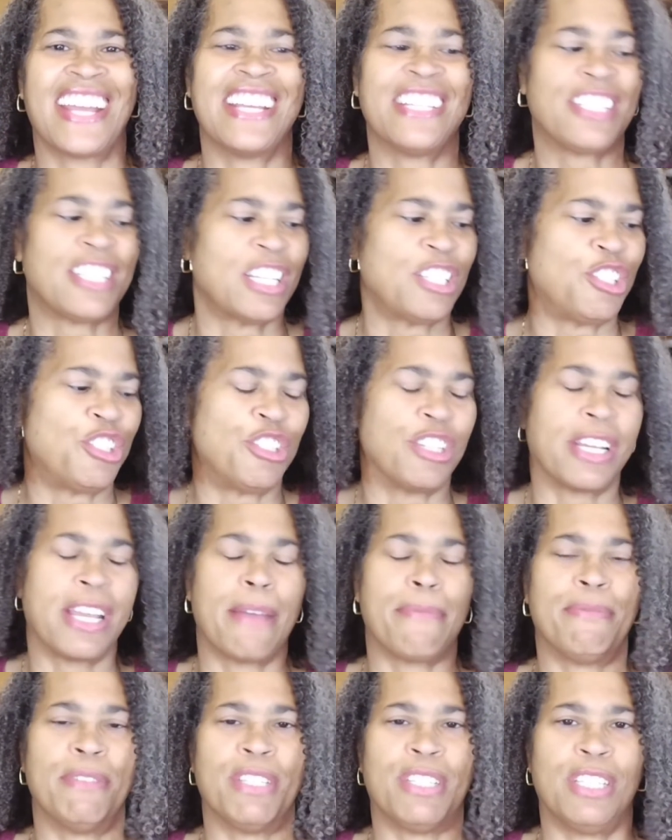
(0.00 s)
I guess I should have
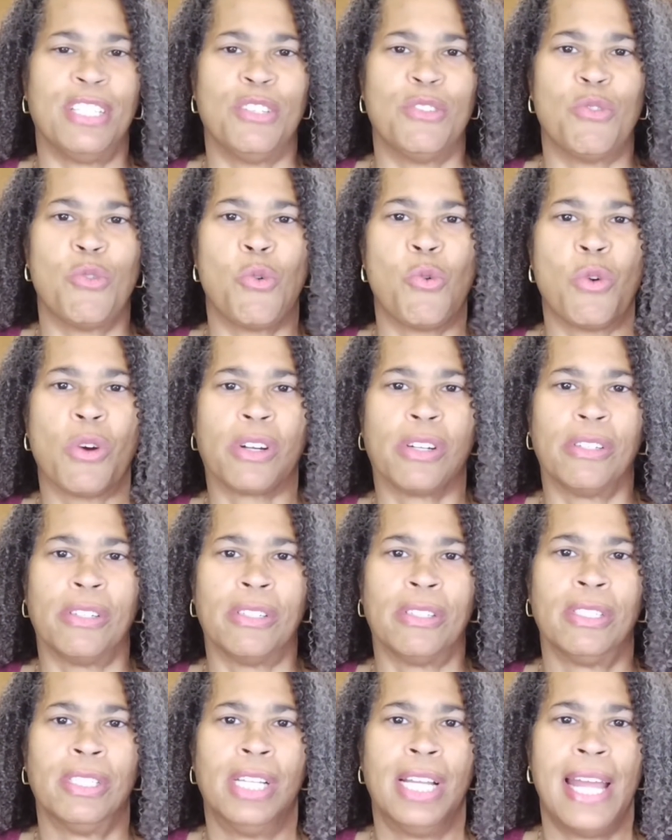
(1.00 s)
kept this in
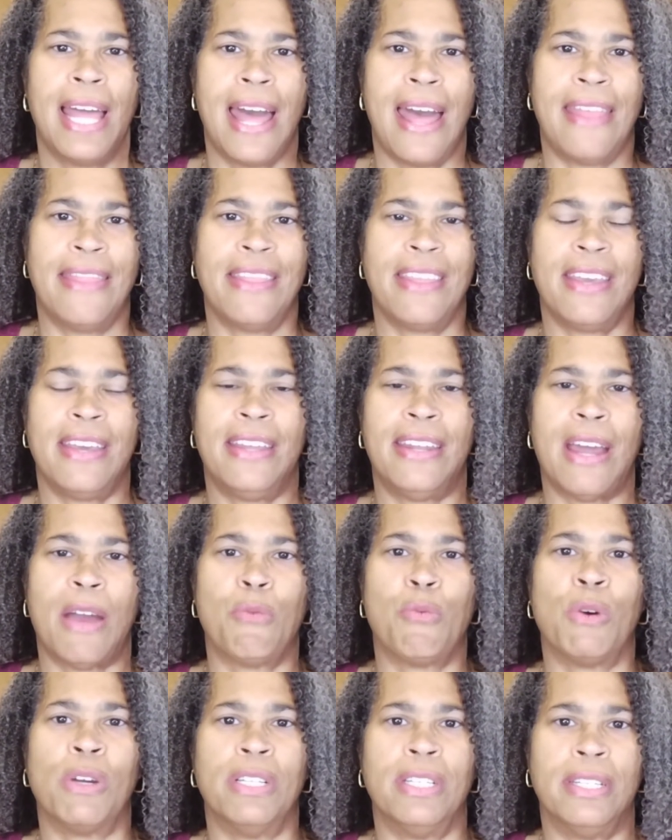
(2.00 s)
order and then I
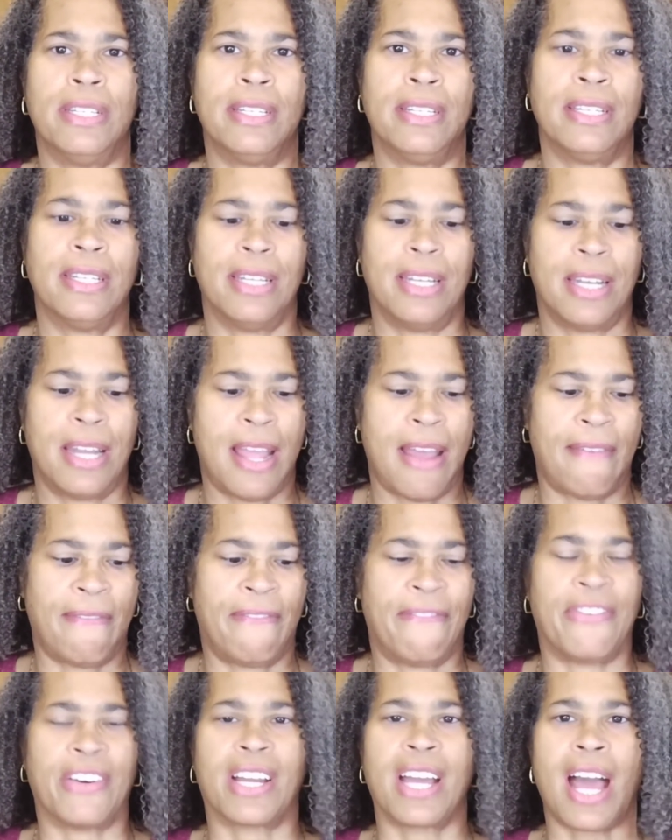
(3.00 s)
wouldn't
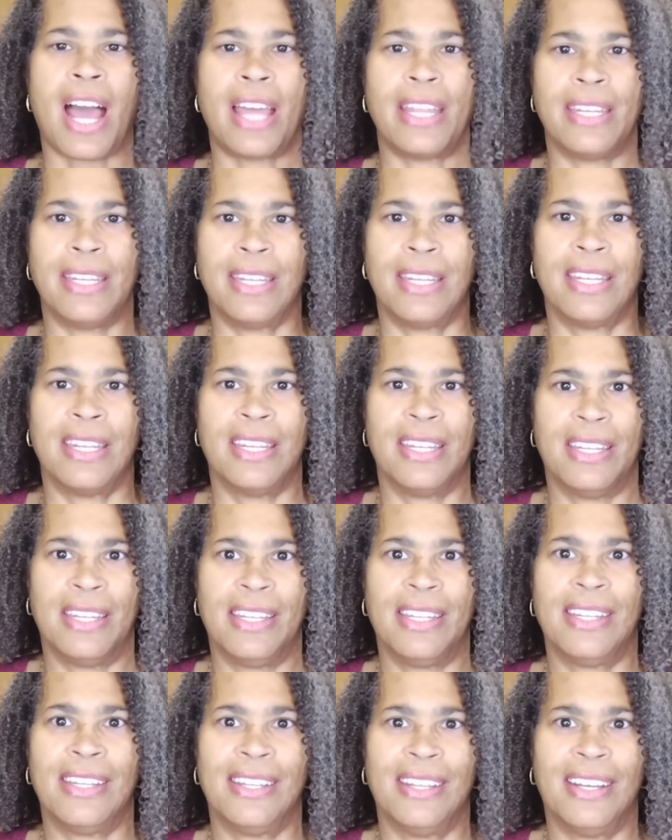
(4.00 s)
have
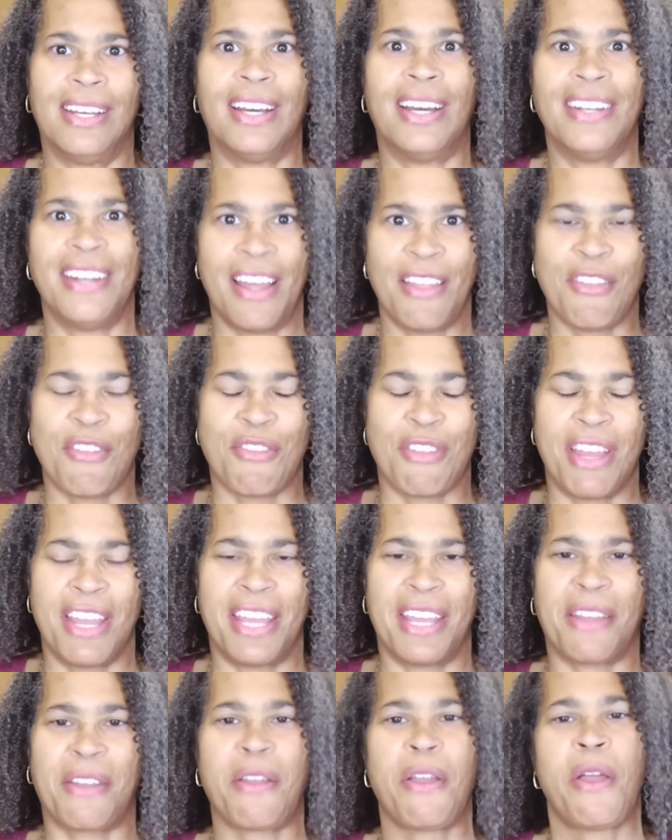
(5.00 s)
forgotten another
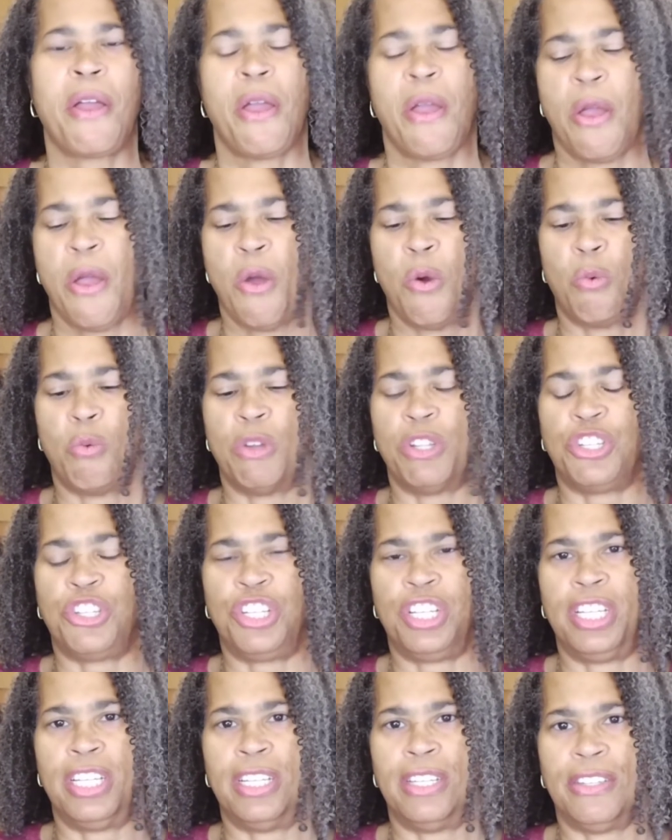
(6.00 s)
thing,
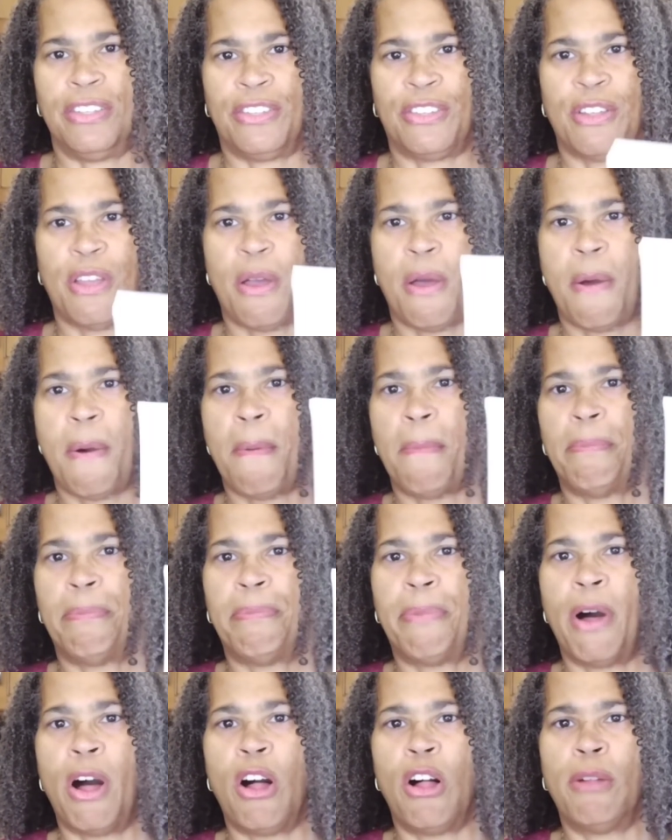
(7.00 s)
which is
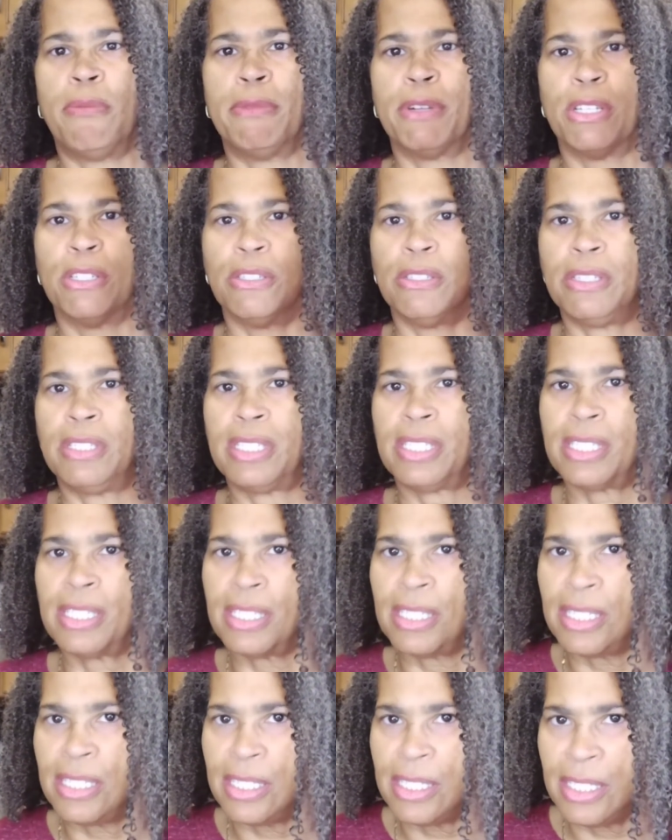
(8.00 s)
Palmer's.
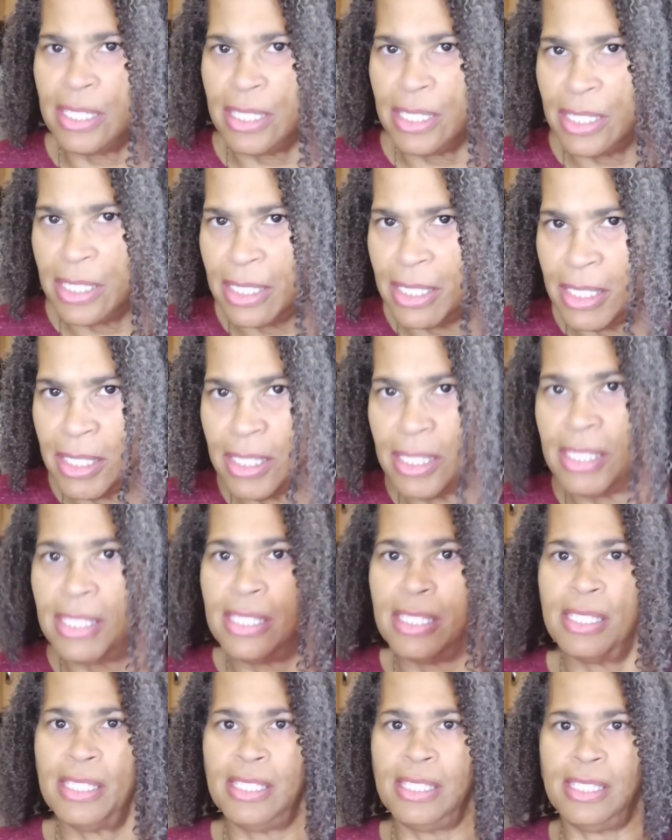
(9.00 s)

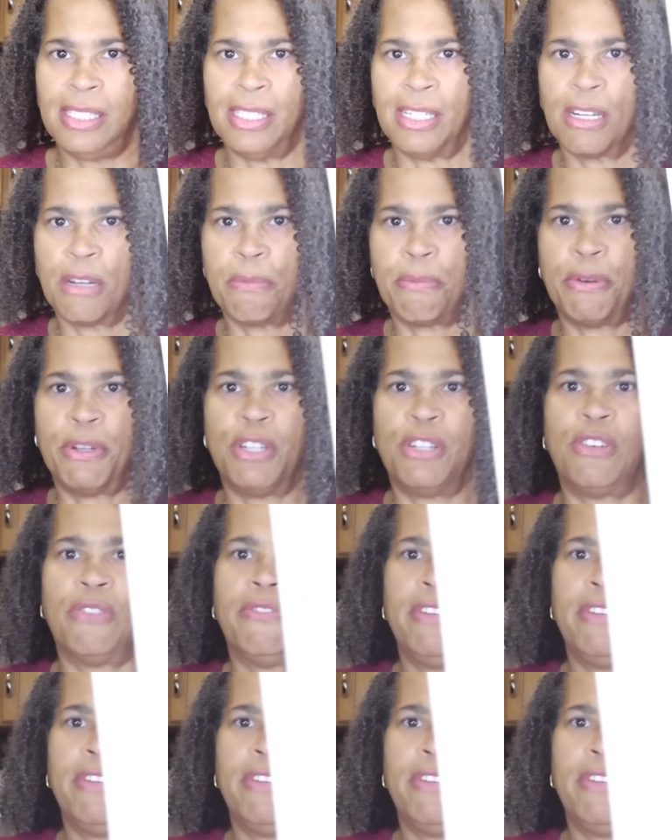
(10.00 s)
I'm going to put